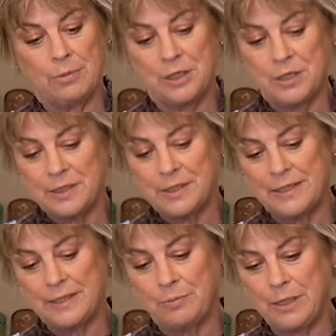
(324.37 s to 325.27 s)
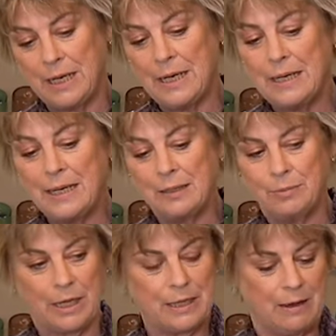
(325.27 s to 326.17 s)
but you just need to be a little
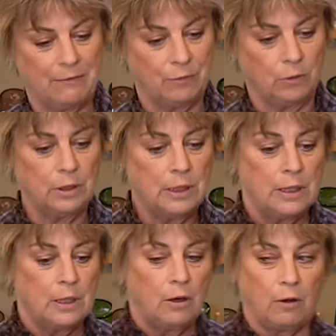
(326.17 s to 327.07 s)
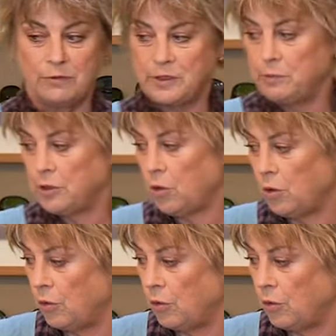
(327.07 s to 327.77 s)
bit careful, obviously with hot